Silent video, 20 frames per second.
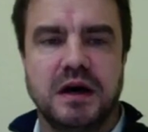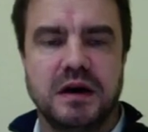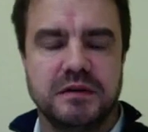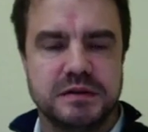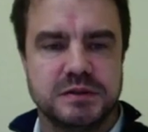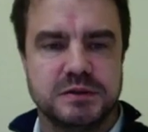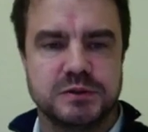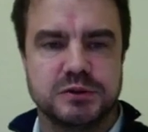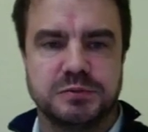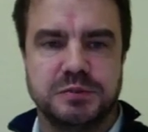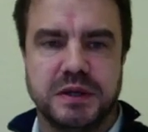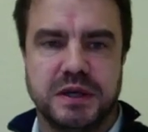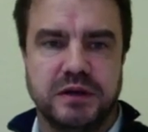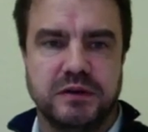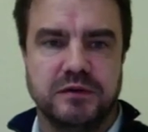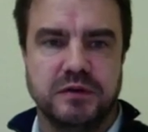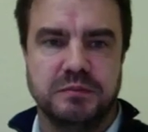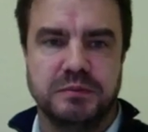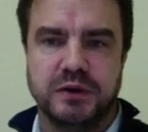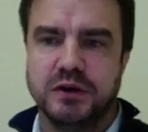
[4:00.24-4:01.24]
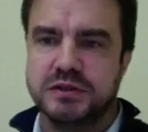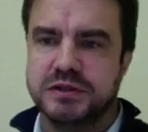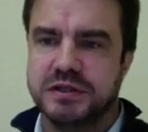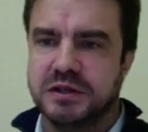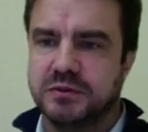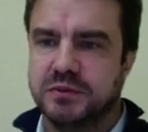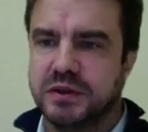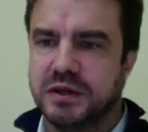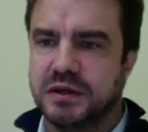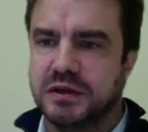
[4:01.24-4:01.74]
This was part of a
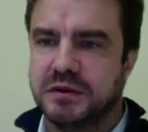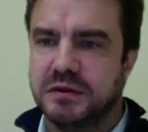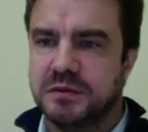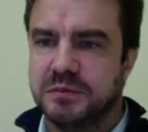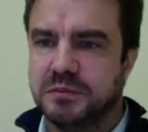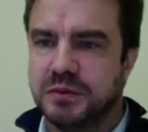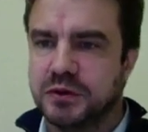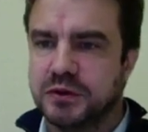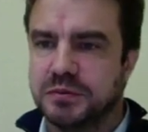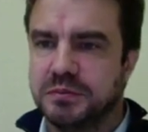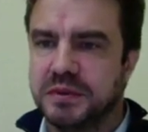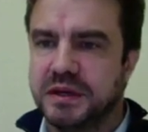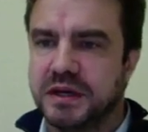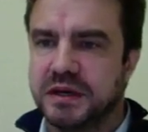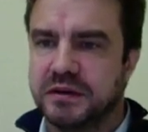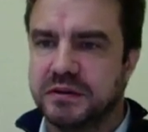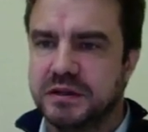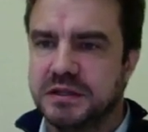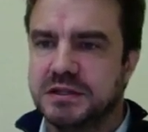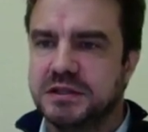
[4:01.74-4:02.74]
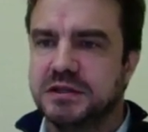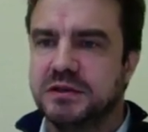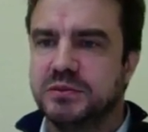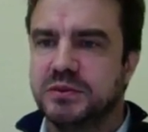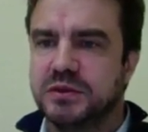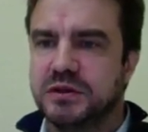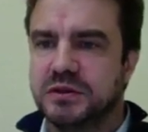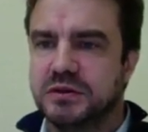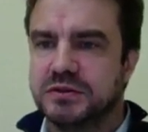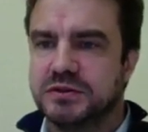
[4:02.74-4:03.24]
project where both me and Christian
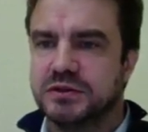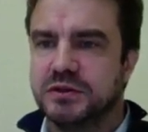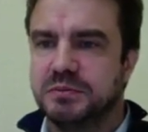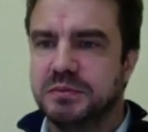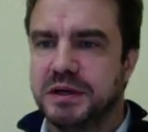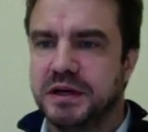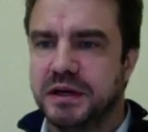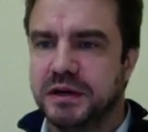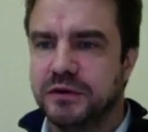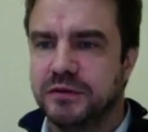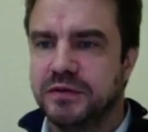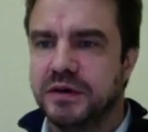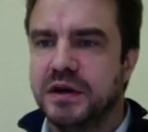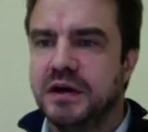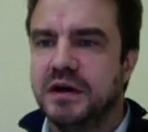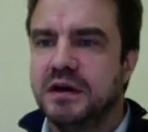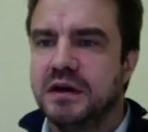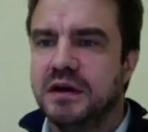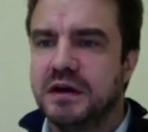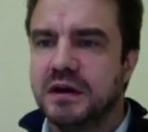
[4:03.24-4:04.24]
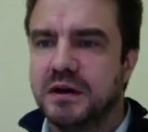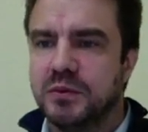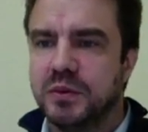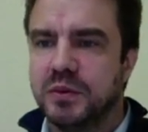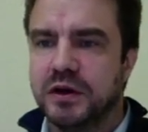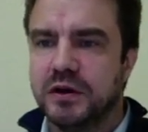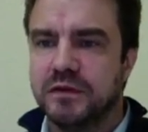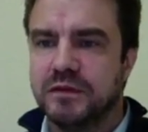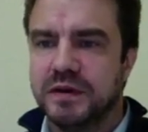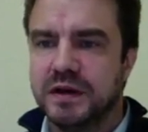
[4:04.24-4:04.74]
were also part of, like
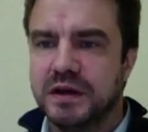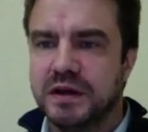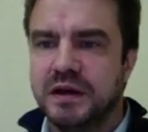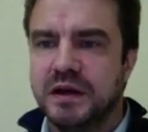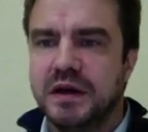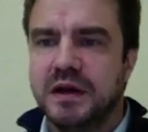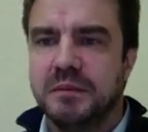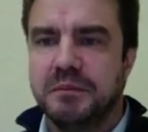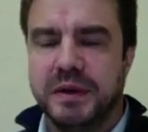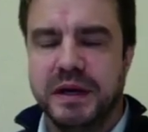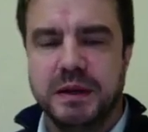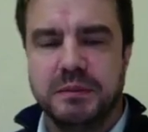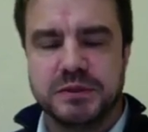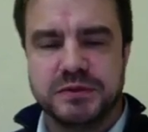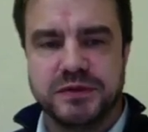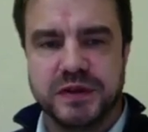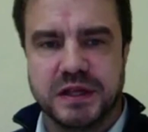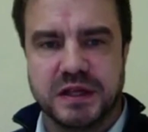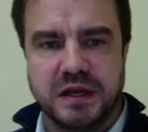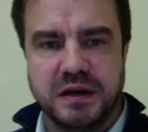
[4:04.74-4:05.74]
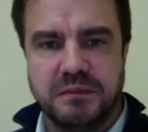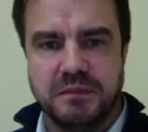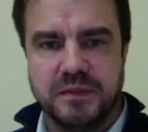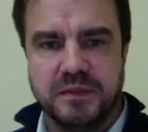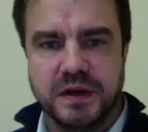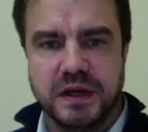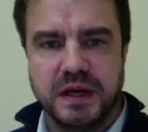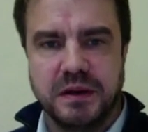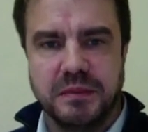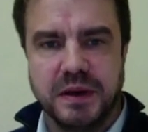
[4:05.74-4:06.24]
one of the papers that
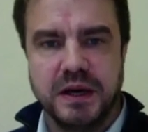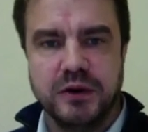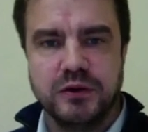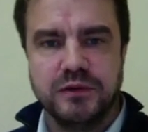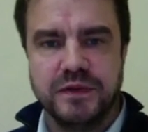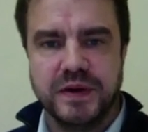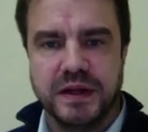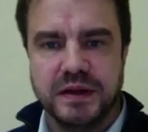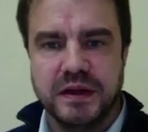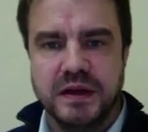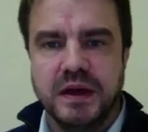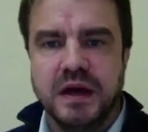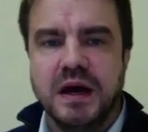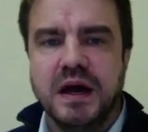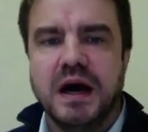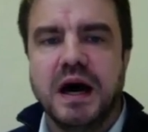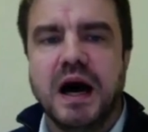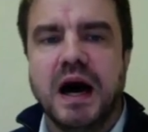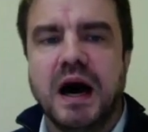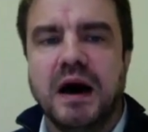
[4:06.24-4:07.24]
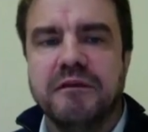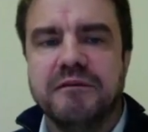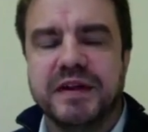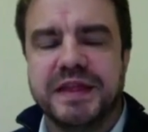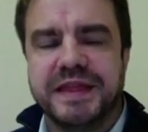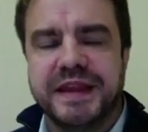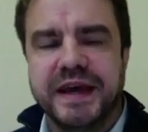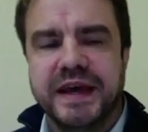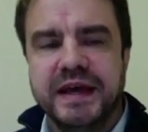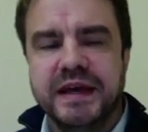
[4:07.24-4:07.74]
came out of that.
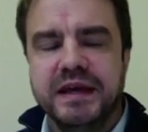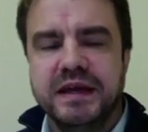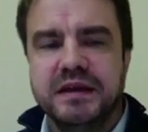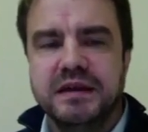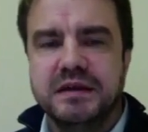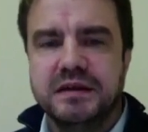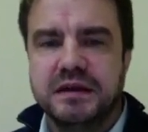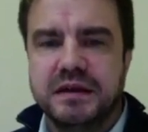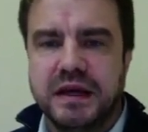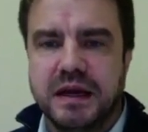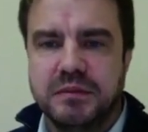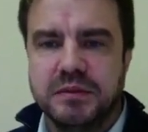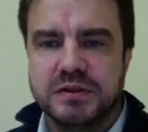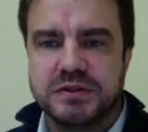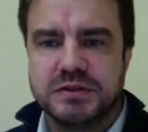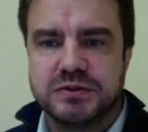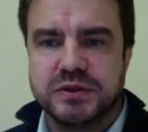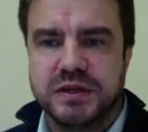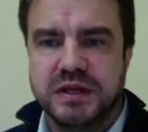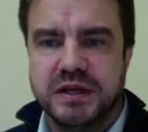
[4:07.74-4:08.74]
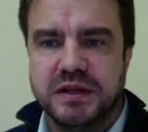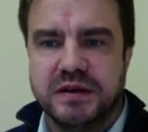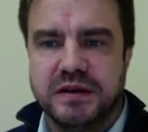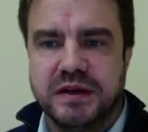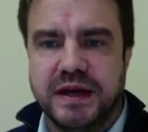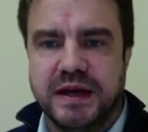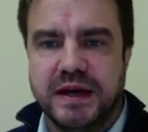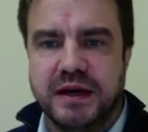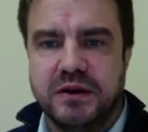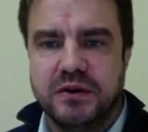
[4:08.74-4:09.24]
But they demonstrated
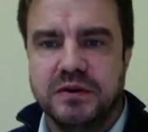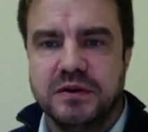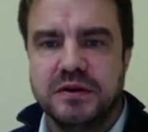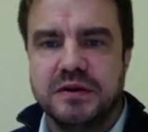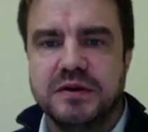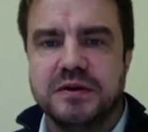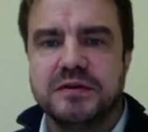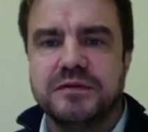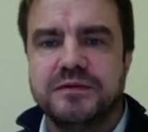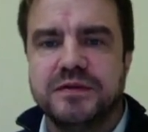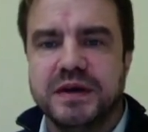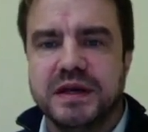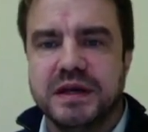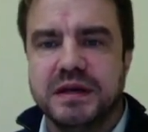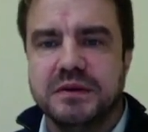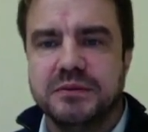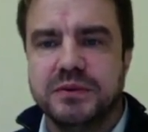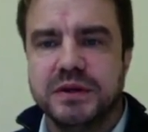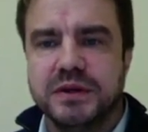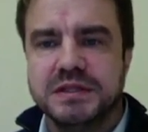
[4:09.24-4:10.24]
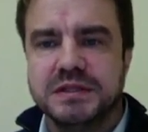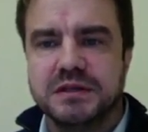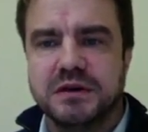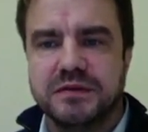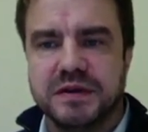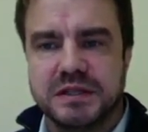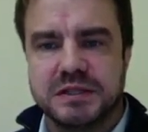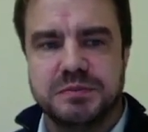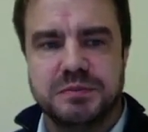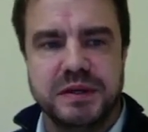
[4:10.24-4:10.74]
how the risk of
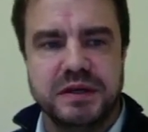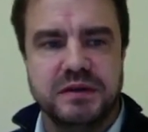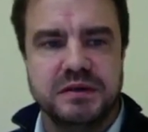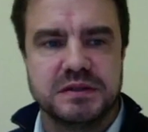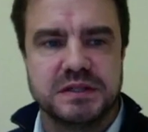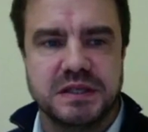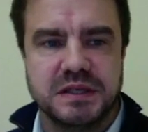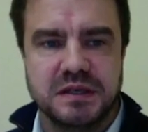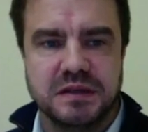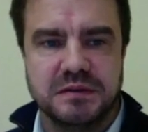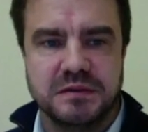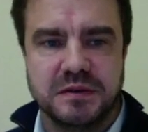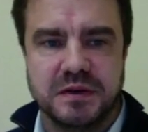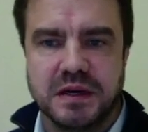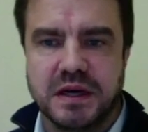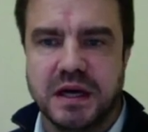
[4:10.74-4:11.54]
experiencing